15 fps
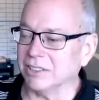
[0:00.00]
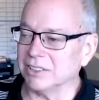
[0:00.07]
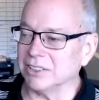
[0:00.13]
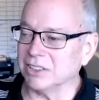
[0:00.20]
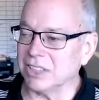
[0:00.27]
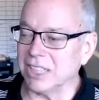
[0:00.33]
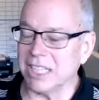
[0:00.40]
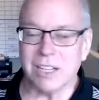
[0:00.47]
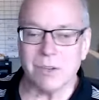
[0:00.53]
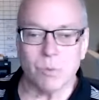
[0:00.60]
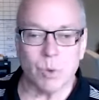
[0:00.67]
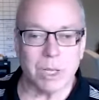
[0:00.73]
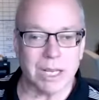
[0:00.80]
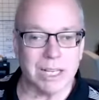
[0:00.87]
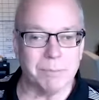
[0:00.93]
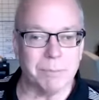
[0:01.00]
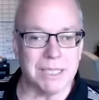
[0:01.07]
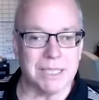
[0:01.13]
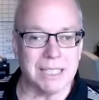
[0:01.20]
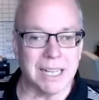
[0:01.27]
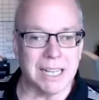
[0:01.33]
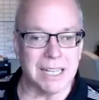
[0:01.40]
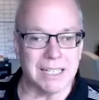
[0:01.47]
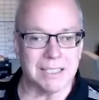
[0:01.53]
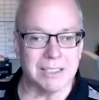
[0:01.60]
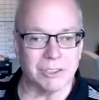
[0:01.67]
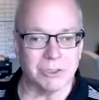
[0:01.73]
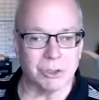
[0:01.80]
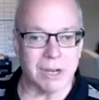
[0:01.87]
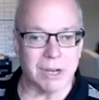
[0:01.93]
seeing what can be done
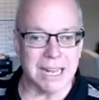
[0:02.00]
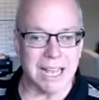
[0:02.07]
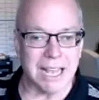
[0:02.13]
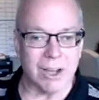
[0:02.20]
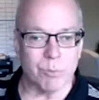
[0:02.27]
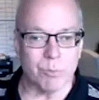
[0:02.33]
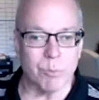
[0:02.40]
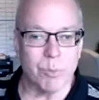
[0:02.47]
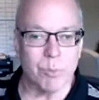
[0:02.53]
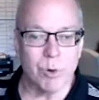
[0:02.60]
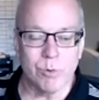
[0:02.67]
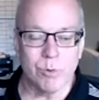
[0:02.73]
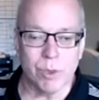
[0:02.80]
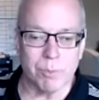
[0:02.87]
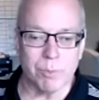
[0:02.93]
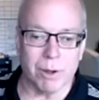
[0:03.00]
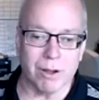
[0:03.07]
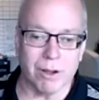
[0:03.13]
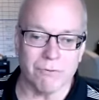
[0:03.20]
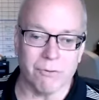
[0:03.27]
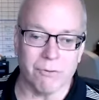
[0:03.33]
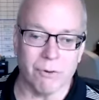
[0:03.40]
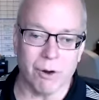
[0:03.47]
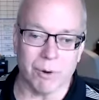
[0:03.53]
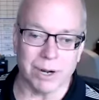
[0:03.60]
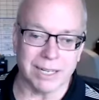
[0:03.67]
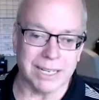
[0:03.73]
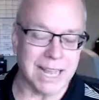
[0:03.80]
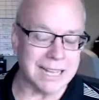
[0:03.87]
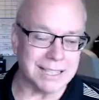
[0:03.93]
to try to help move the ball forward.
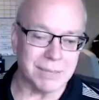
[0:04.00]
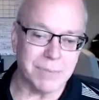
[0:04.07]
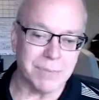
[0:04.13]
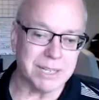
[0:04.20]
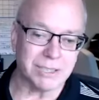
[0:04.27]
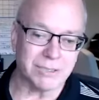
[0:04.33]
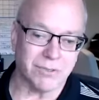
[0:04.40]
And that to me is